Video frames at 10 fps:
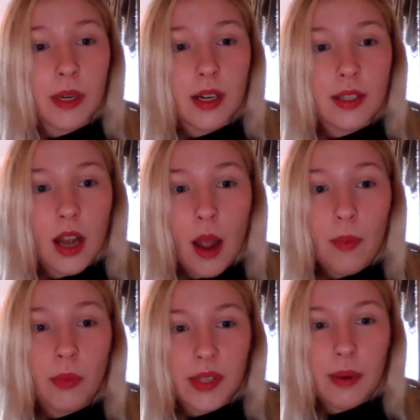because
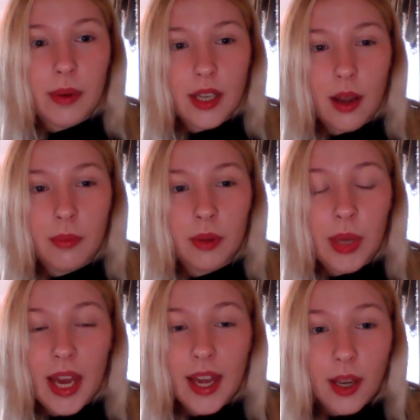I'm almost at my time
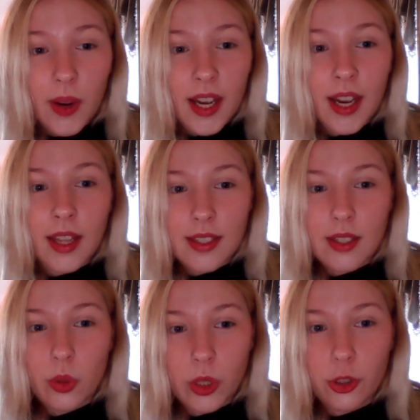limit anyway, and this
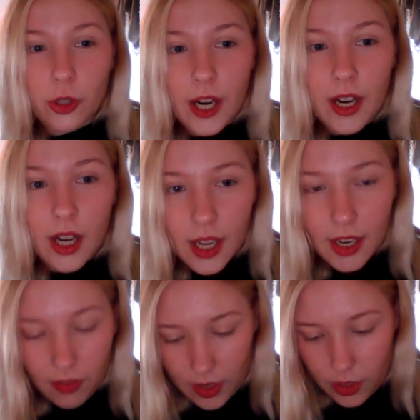is going to drag
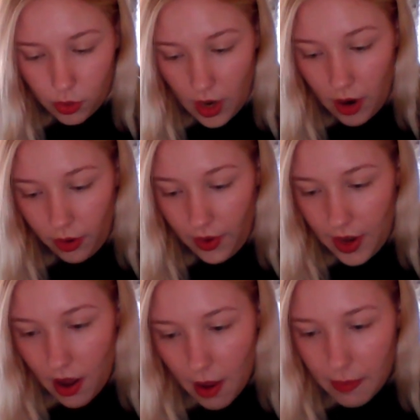on if I do not
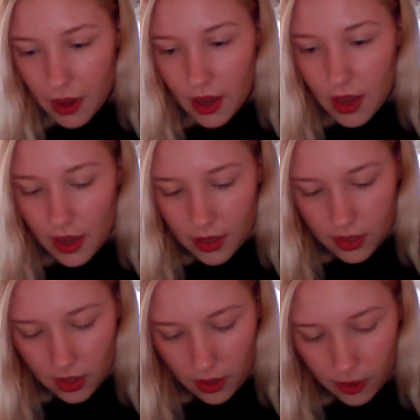hurry up.
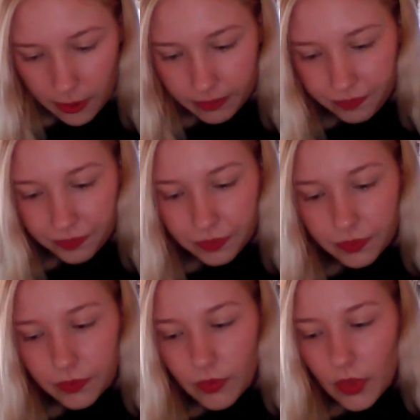So
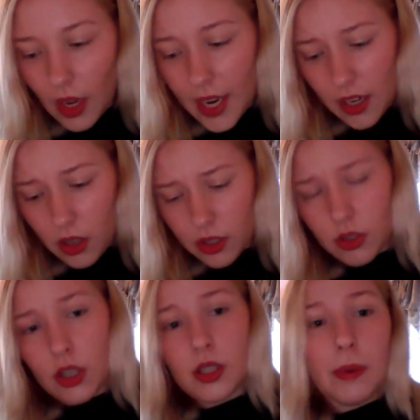It also
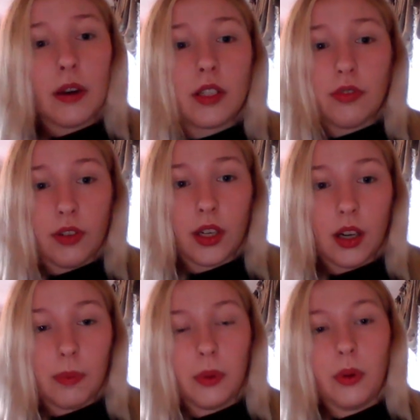talks about a
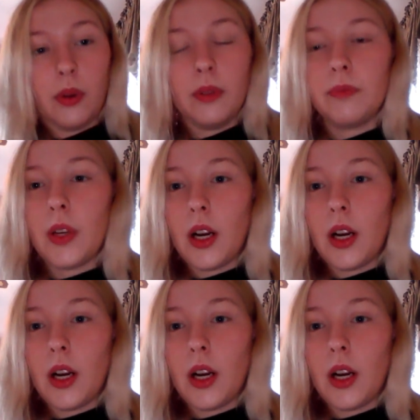couple